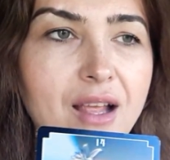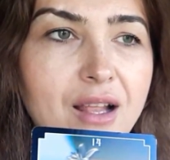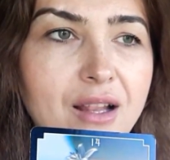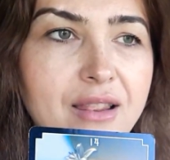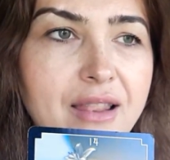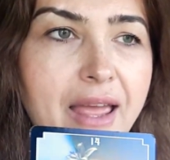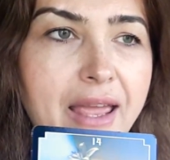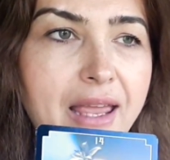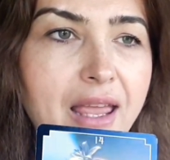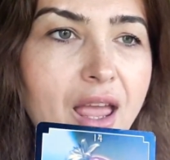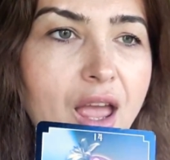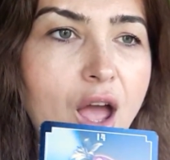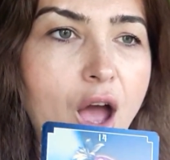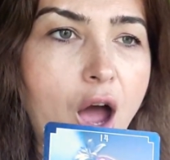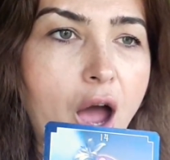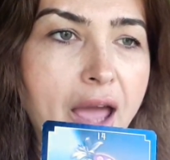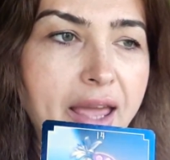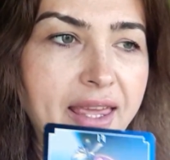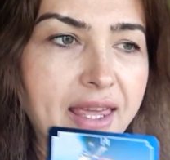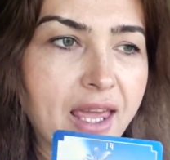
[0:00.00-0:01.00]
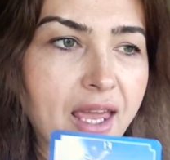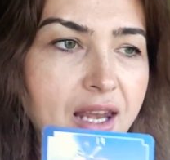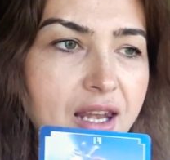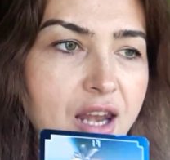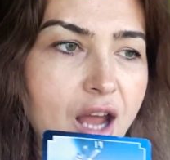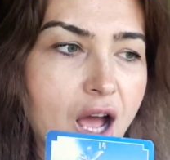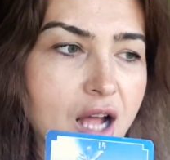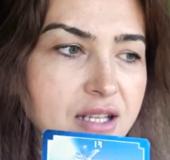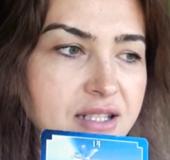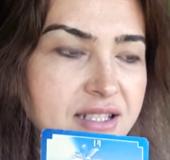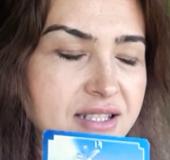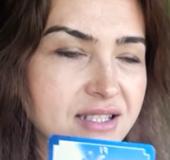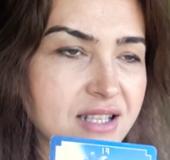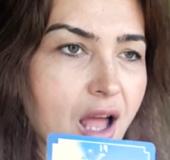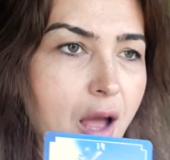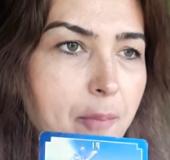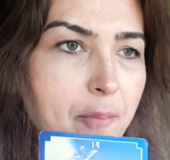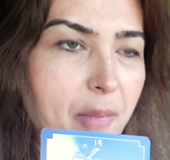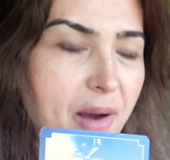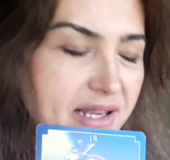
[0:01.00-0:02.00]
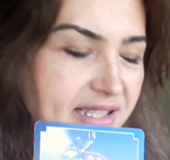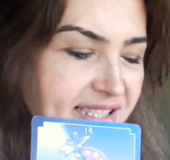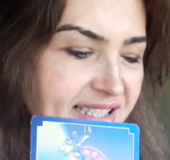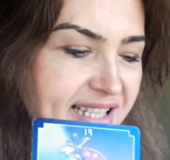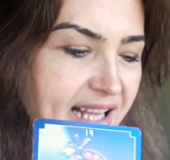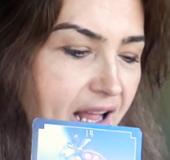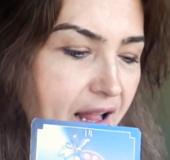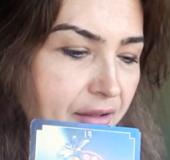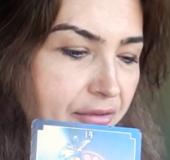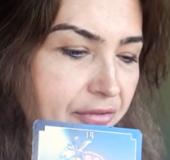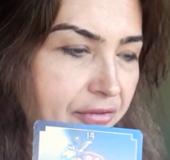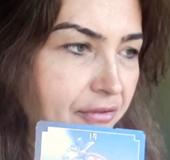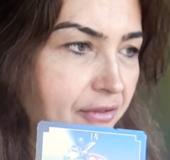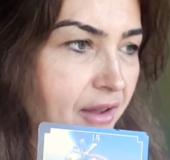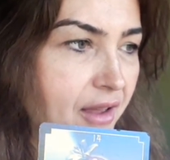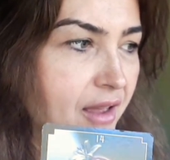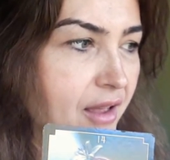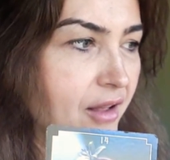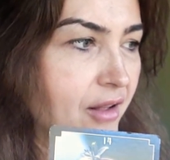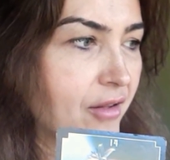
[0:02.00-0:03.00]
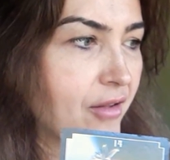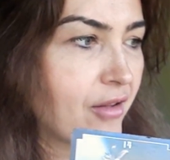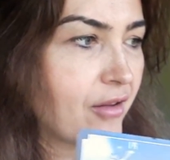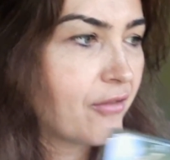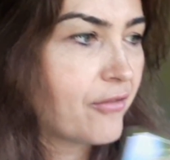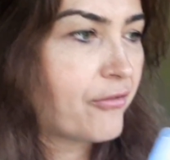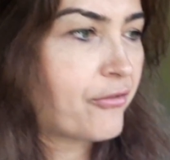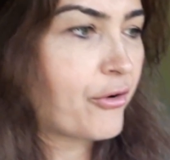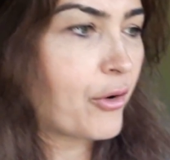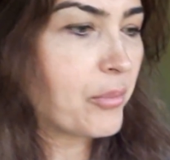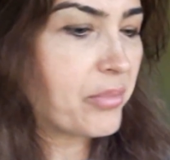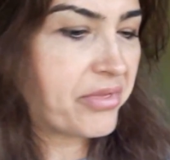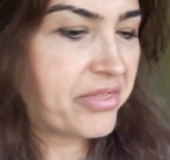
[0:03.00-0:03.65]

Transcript: Like, I cannot stop myself from